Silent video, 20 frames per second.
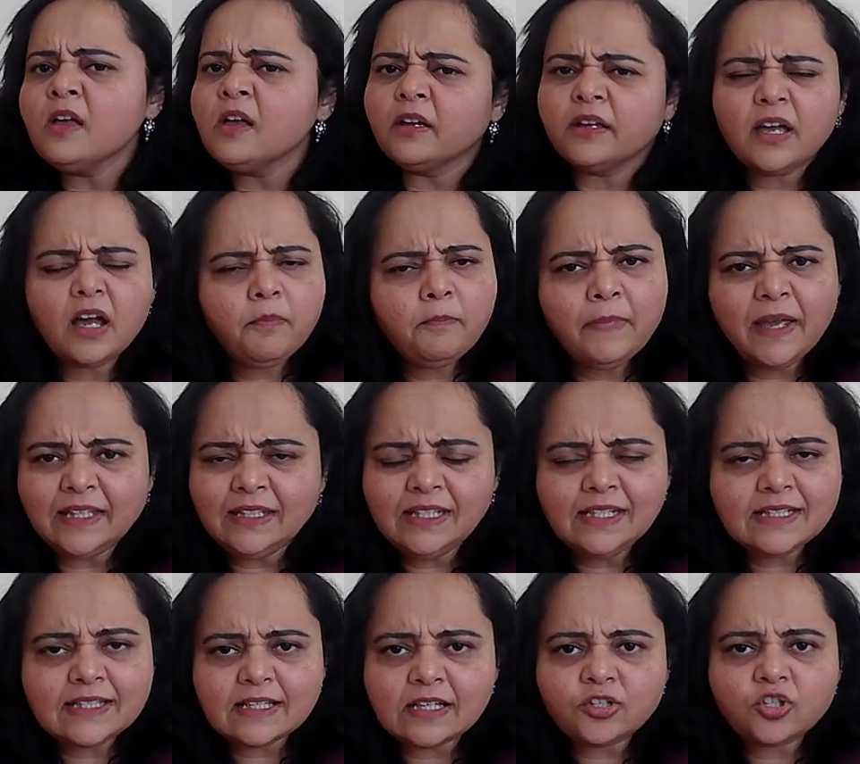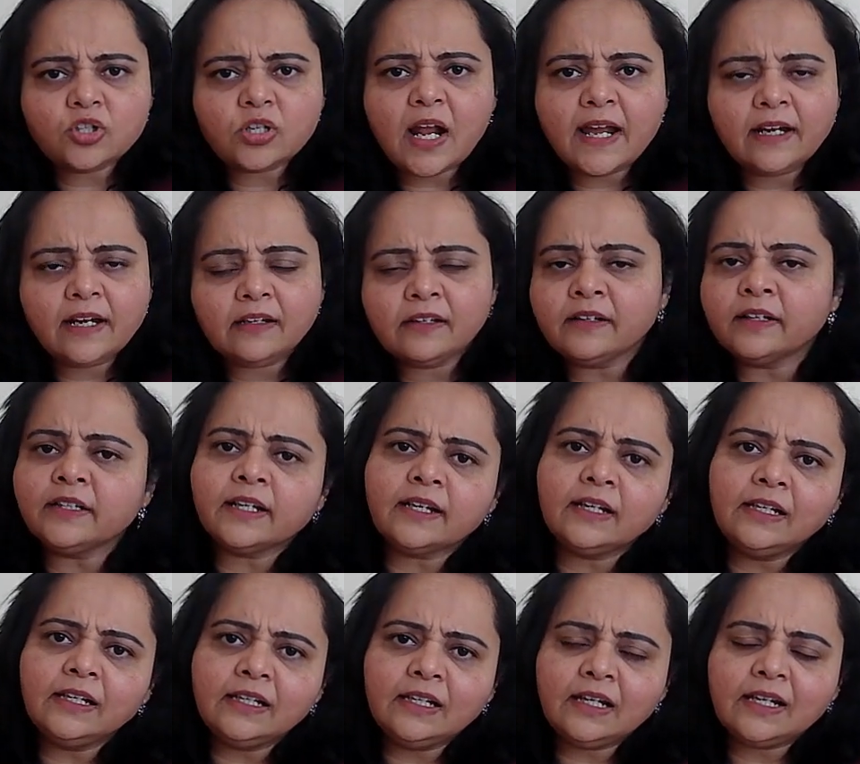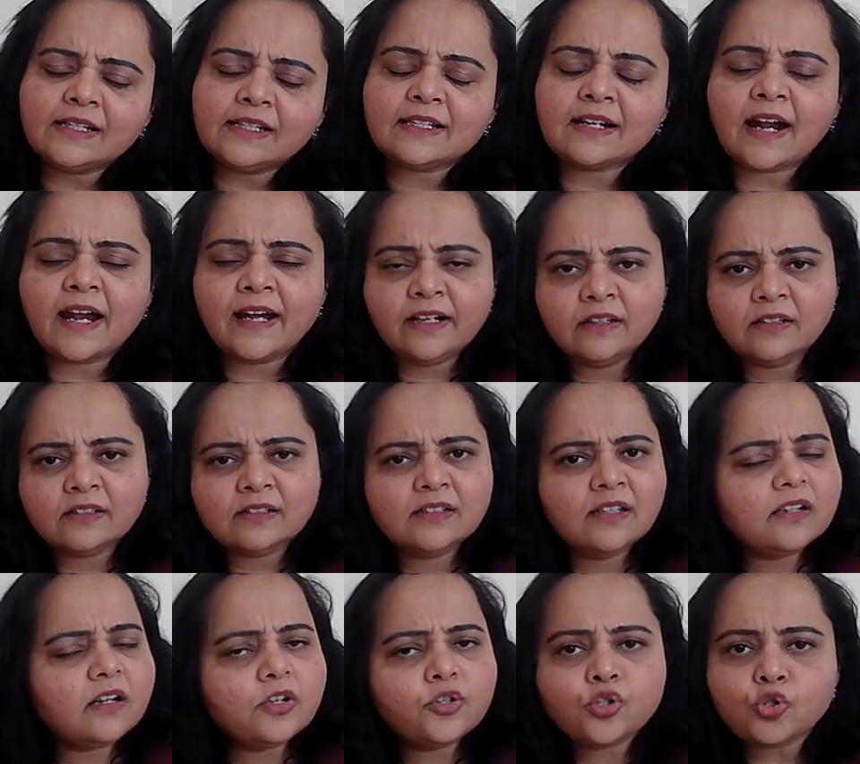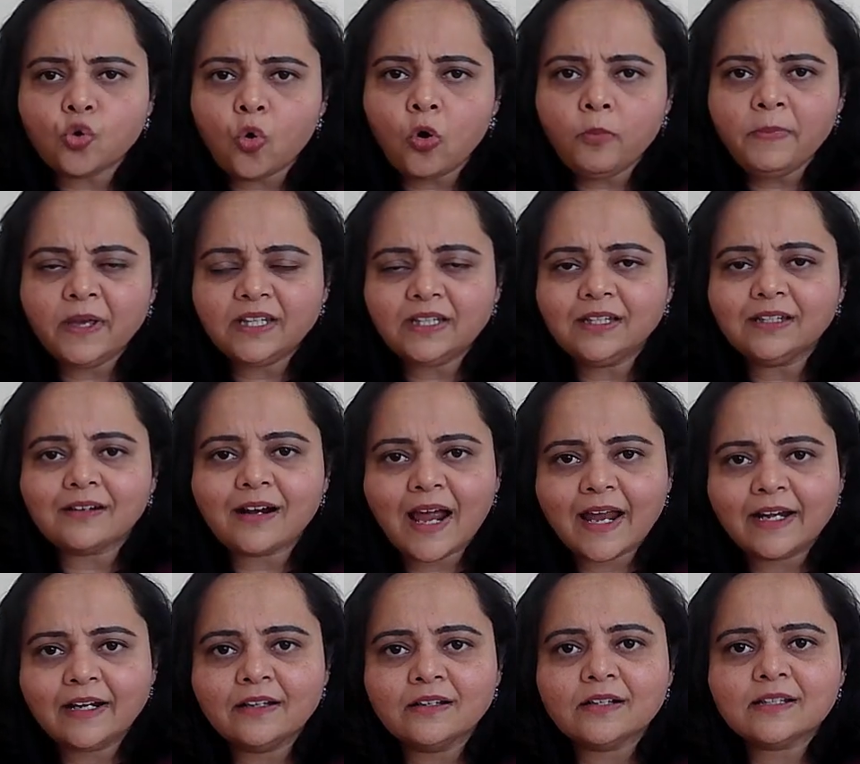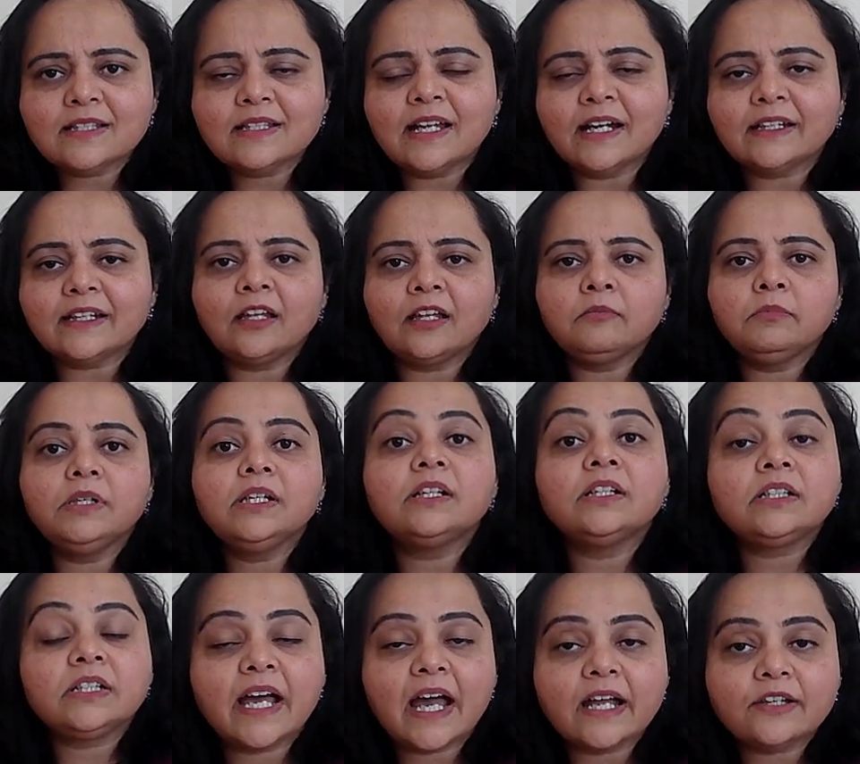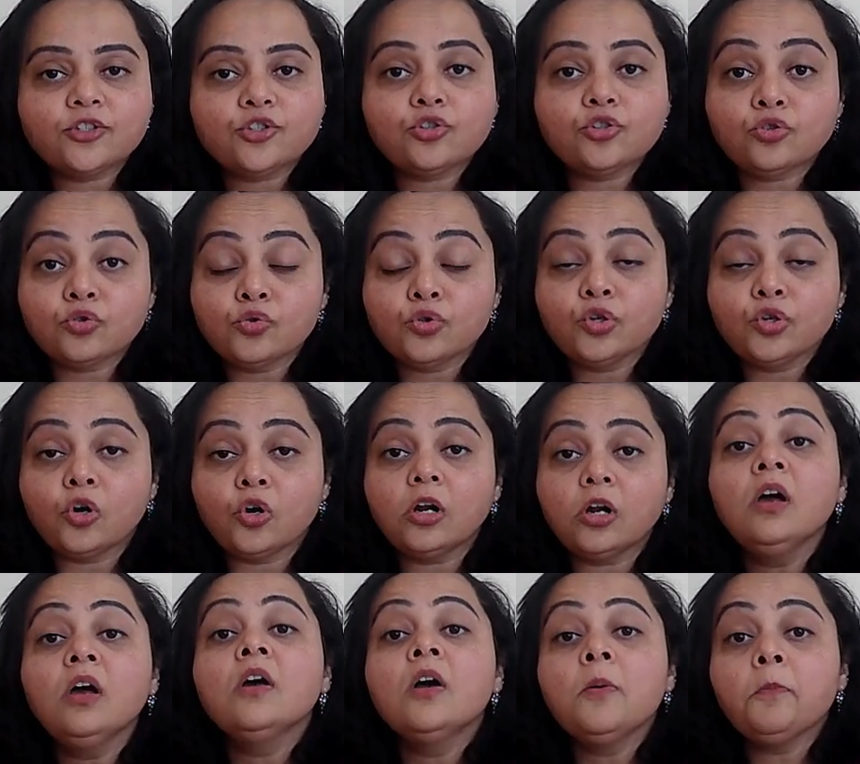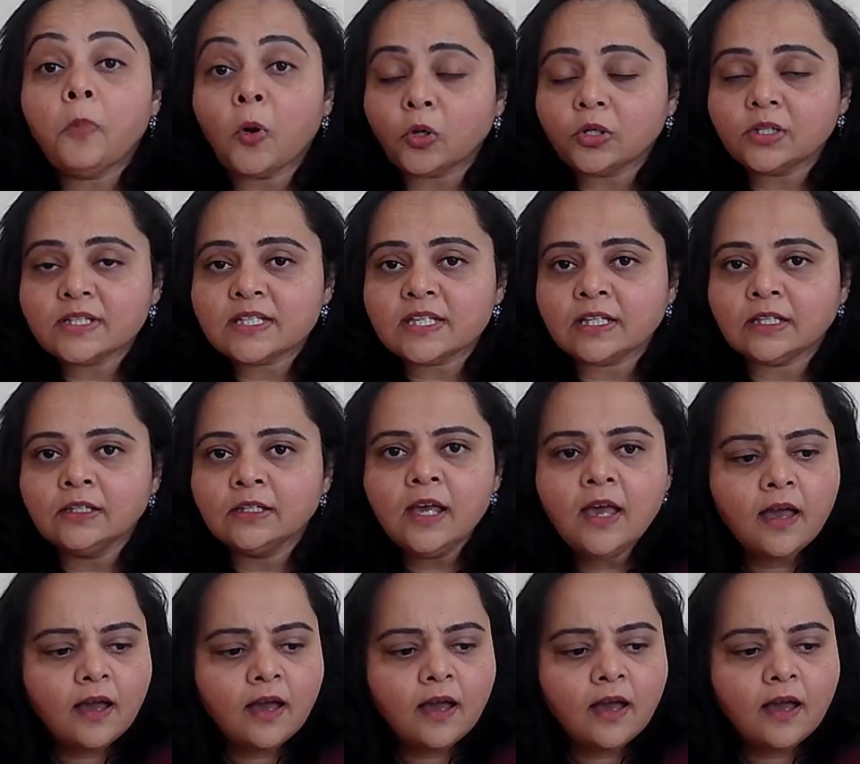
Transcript: Yeah, many such critical illness riders. There are so many riders that can be attached to your policy.